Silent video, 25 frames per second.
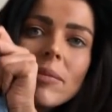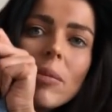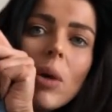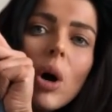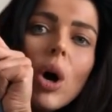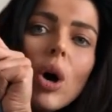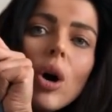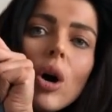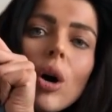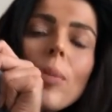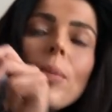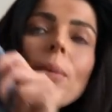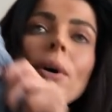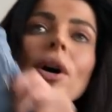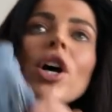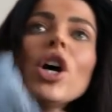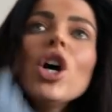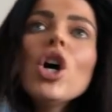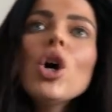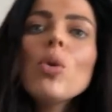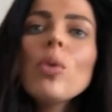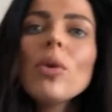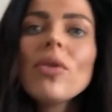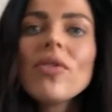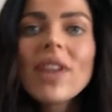them up
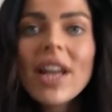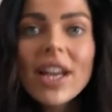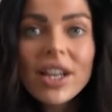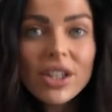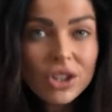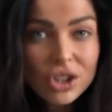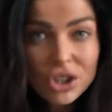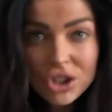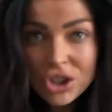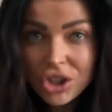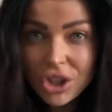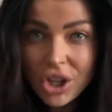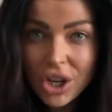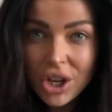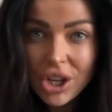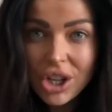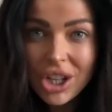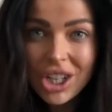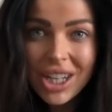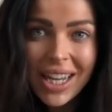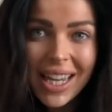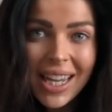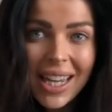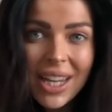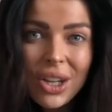with like a shirt
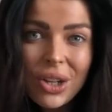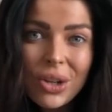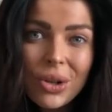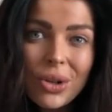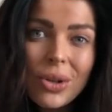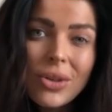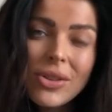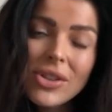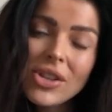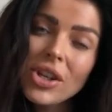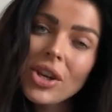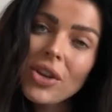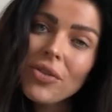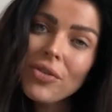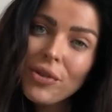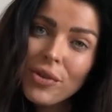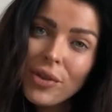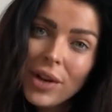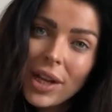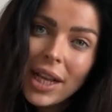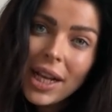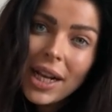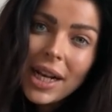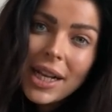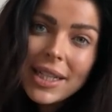and heels and go for a
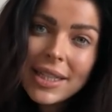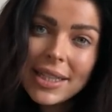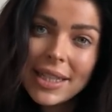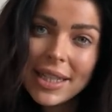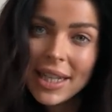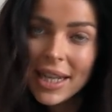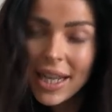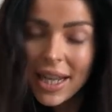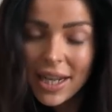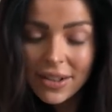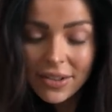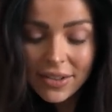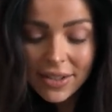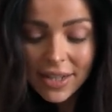really classy kind